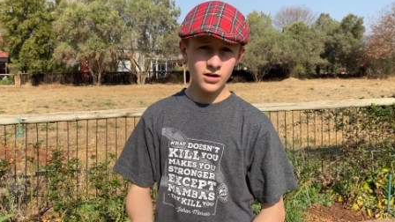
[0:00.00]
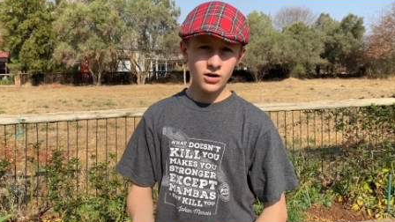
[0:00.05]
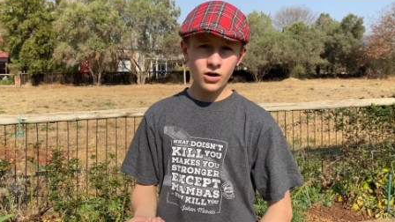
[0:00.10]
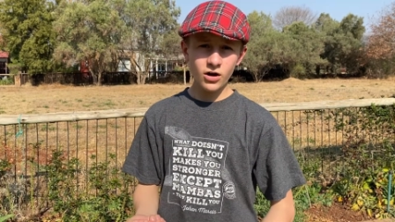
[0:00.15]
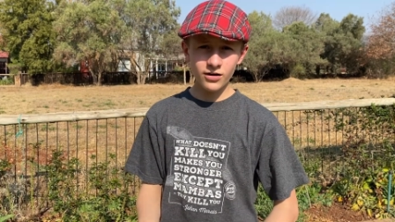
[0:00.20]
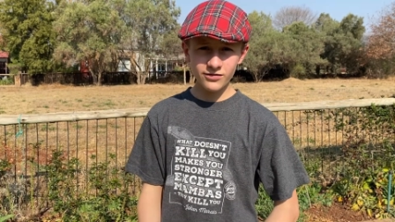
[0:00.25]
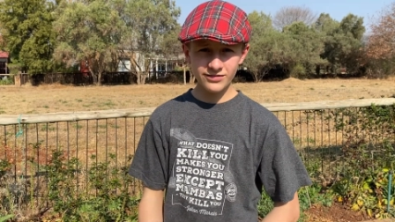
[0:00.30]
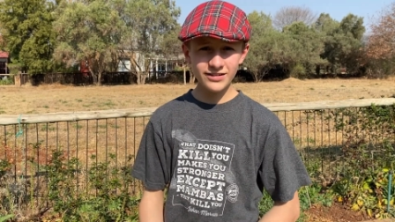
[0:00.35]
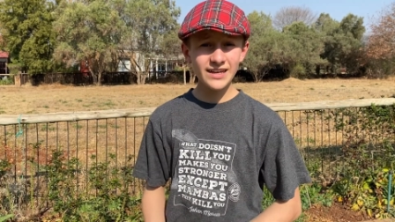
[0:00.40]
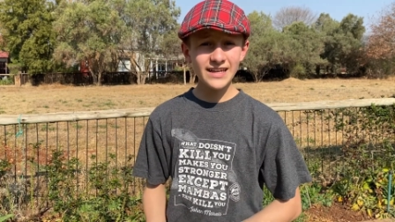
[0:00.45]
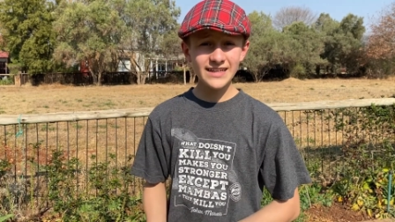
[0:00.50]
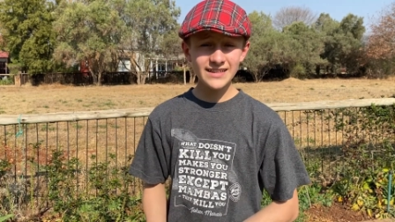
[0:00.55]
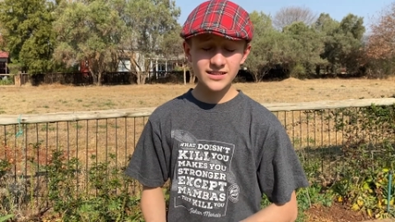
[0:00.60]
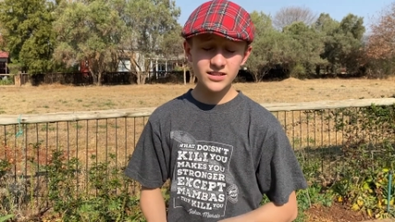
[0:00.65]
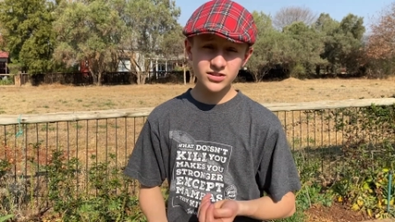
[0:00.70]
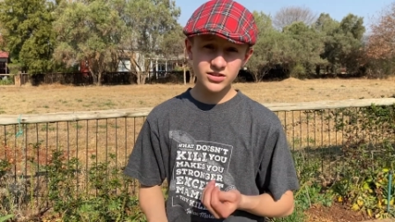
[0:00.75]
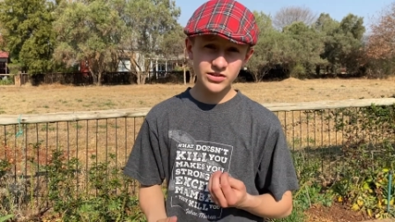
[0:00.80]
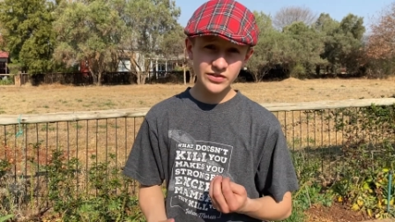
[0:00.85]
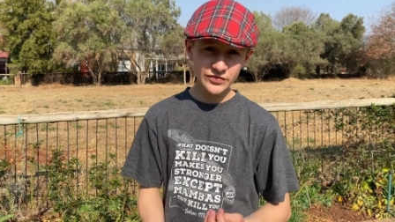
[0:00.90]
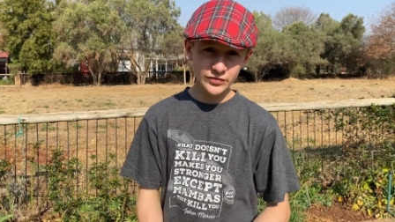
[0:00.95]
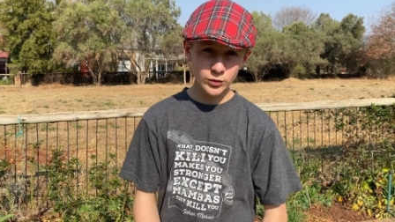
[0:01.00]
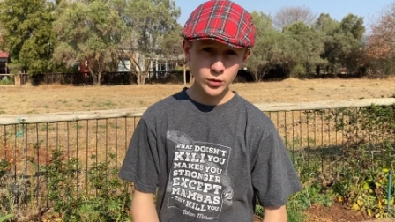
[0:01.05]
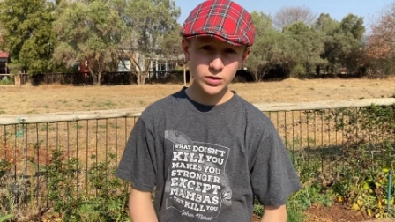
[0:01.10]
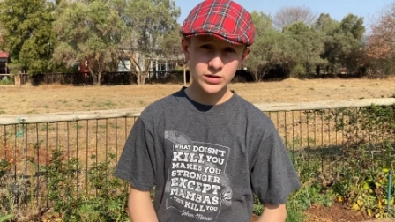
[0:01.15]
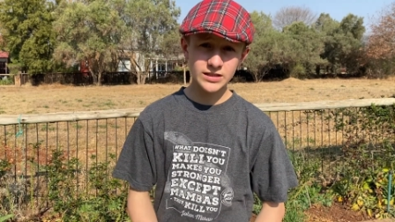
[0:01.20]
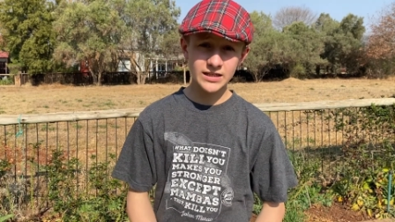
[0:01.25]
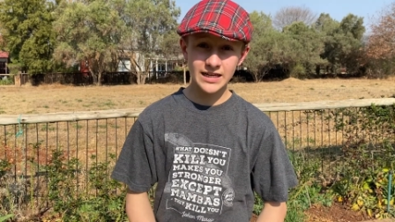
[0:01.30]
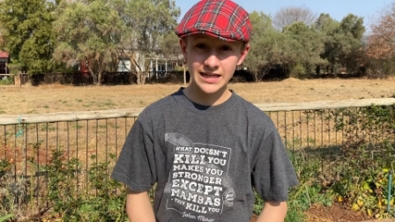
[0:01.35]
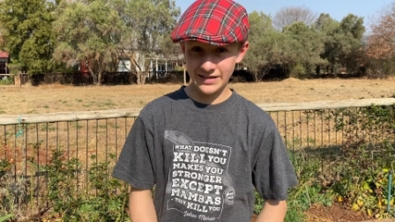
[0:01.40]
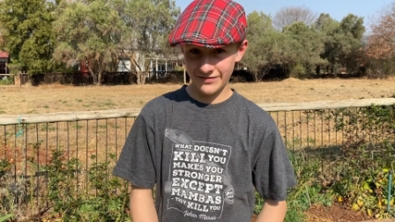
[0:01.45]
of liters of
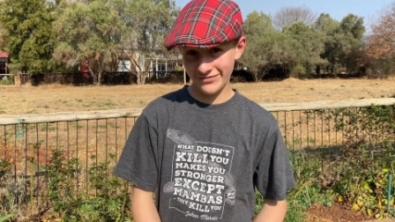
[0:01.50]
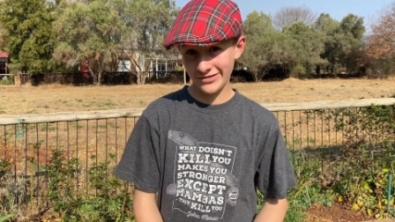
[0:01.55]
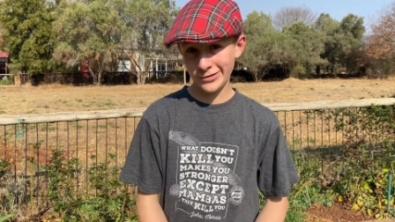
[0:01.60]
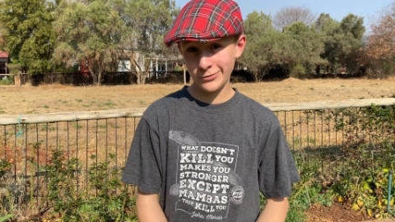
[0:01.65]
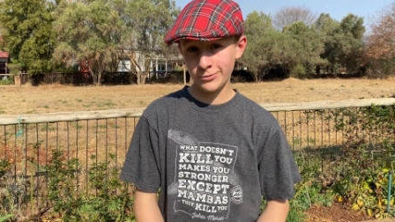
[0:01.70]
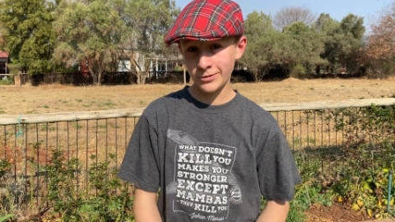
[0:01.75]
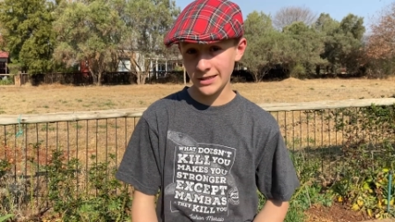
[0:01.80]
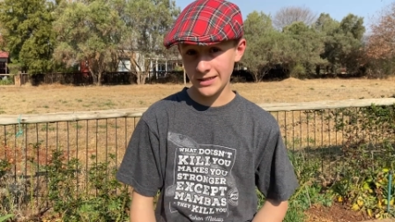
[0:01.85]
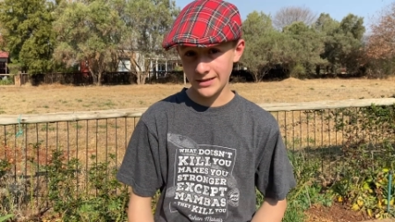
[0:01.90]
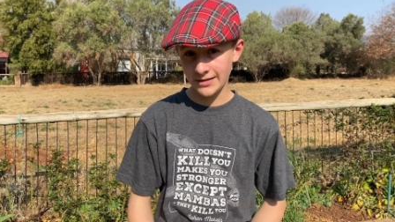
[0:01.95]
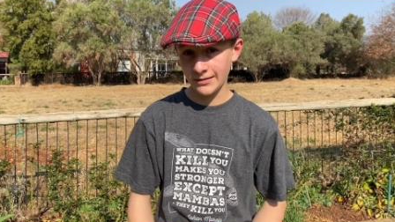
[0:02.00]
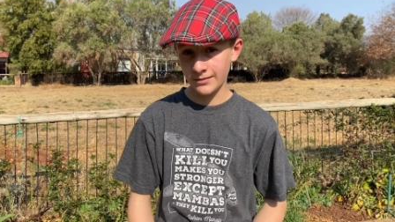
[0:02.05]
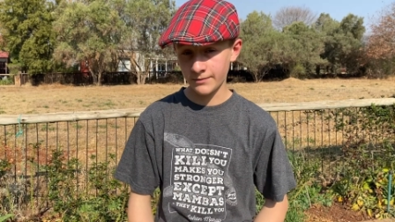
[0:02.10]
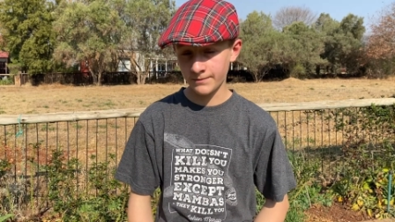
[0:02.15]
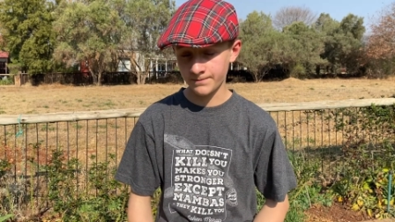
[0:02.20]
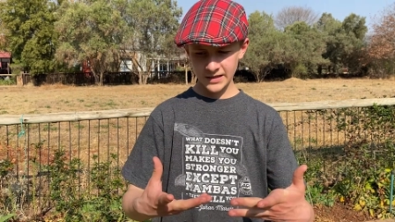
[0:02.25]
water every week.